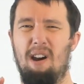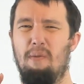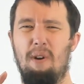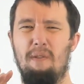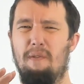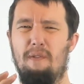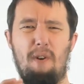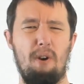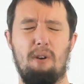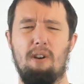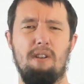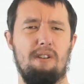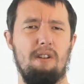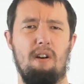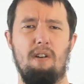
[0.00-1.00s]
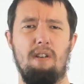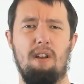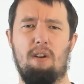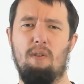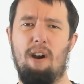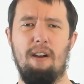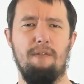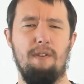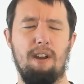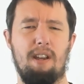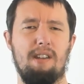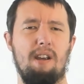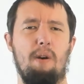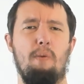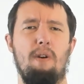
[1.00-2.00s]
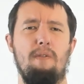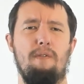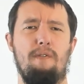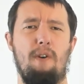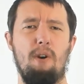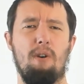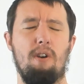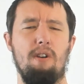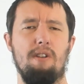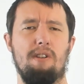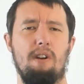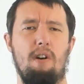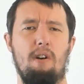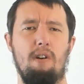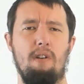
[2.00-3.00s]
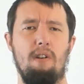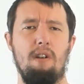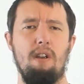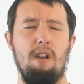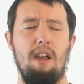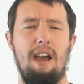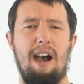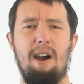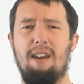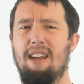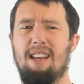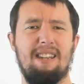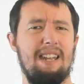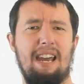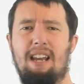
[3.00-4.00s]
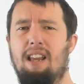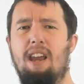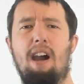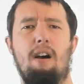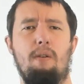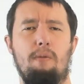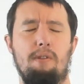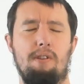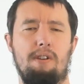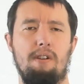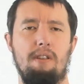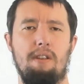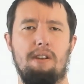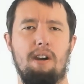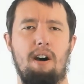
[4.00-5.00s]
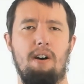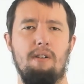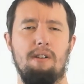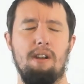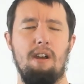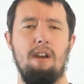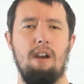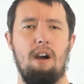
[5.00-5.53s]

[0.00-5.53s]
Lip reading: I won't focus on the graphics, I won't focus on exactly how I want to do the tiles.